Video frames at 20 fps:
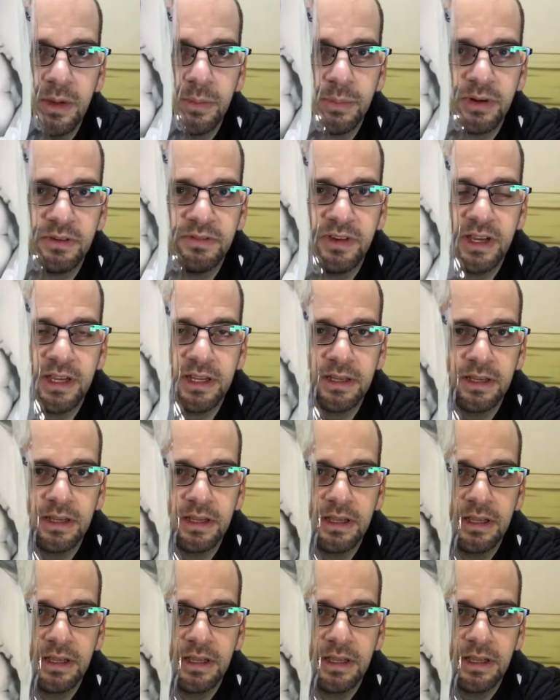prevent
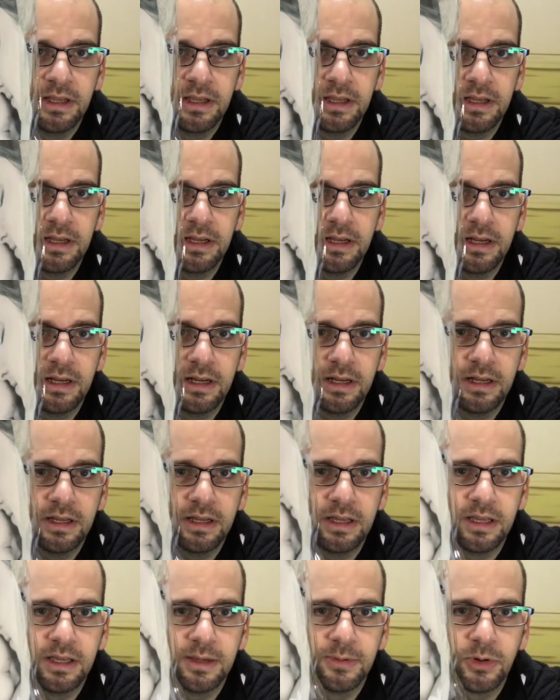
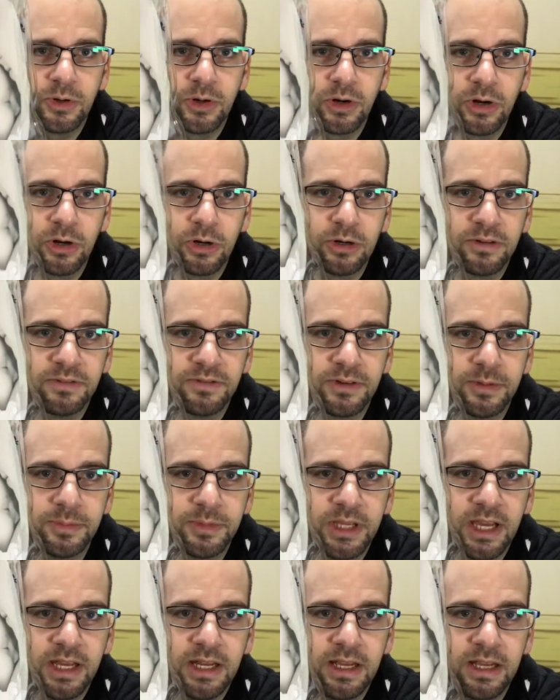him or her from
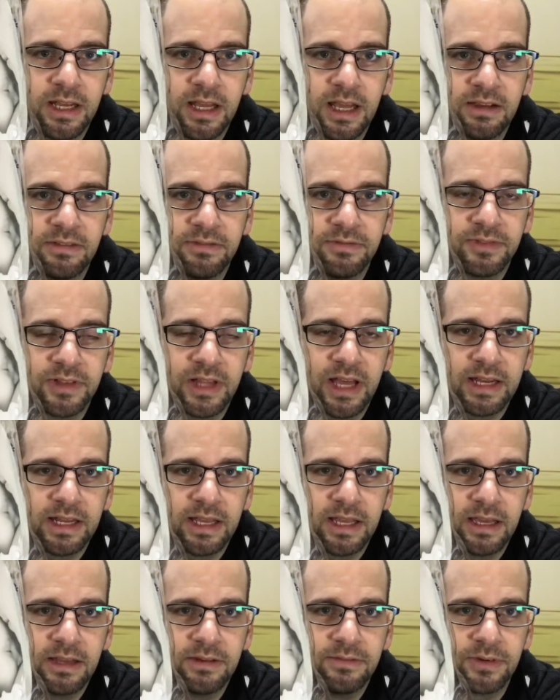getting a flat
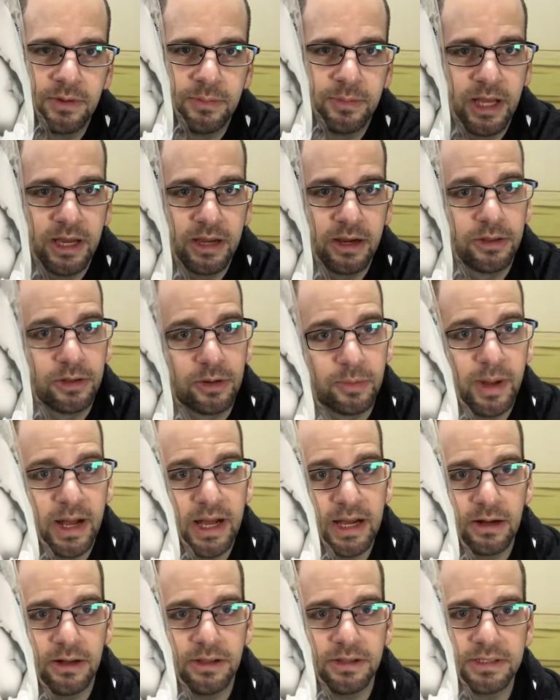head from lying on their
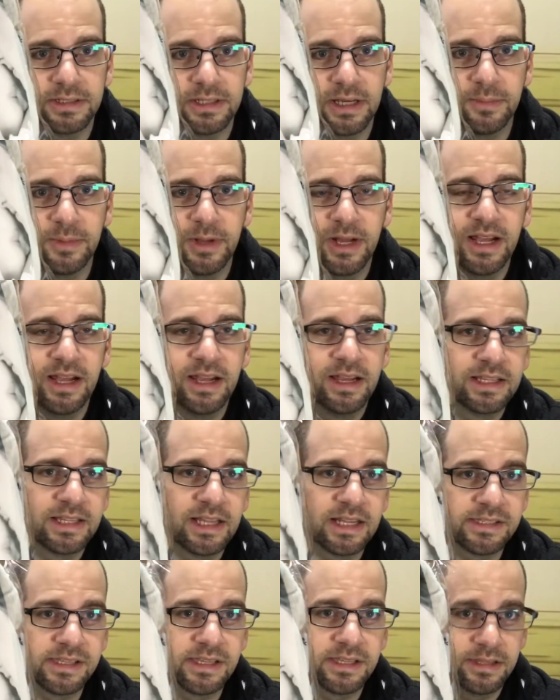back all the time.
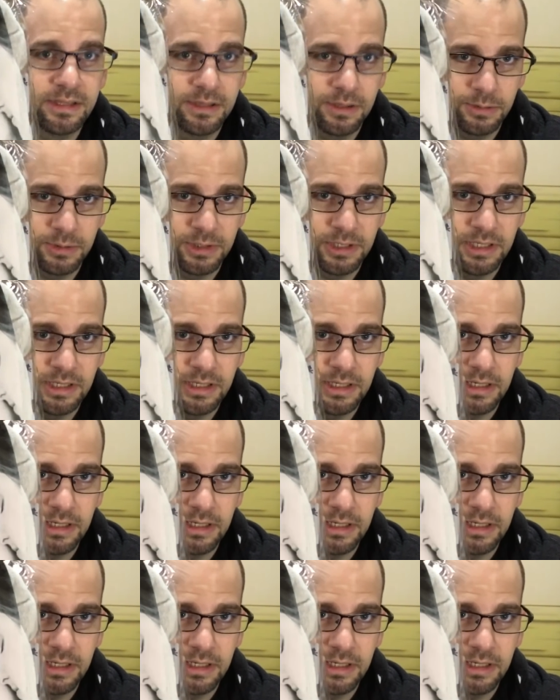That's the theory.